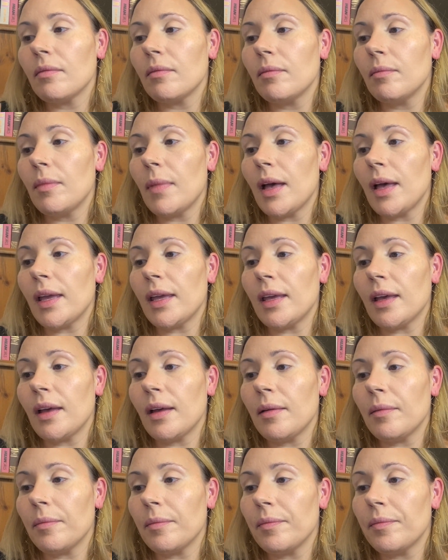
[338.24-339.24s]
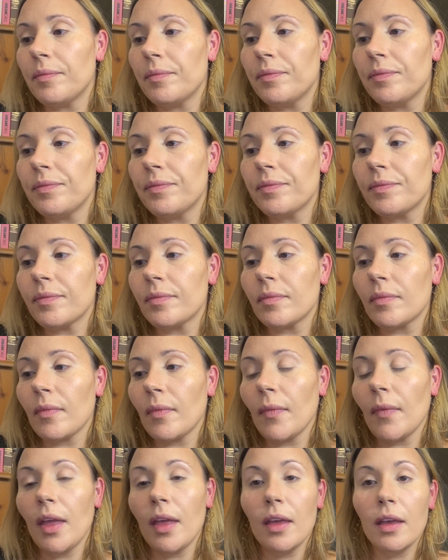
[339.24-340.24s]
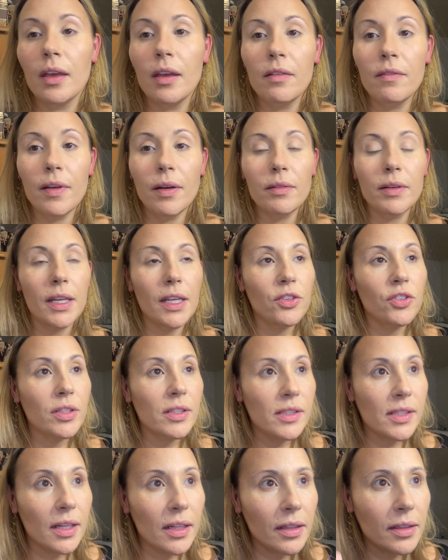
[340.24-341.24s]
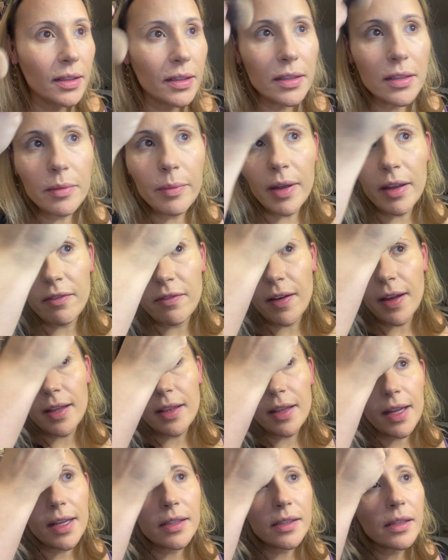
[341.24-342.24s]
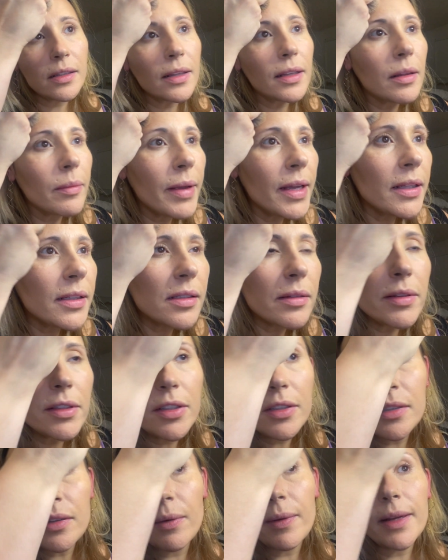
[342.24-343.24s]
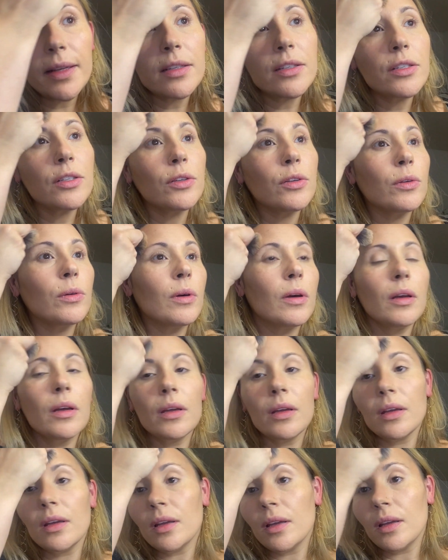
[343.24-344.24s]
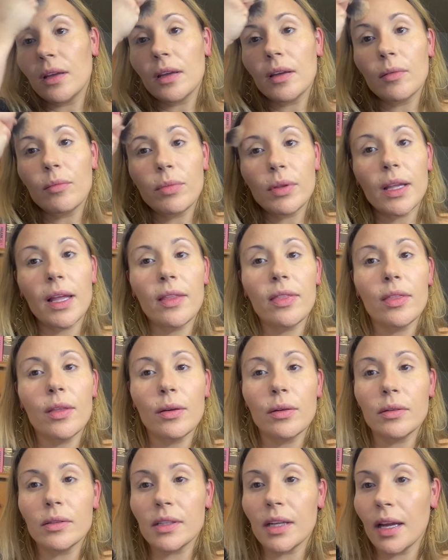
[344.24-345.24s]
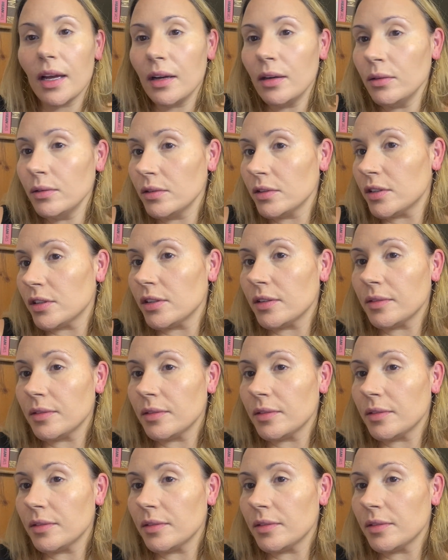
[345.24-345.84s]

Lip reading: My foundation settled into my fine lines a little bit, so we're just going to blend those out.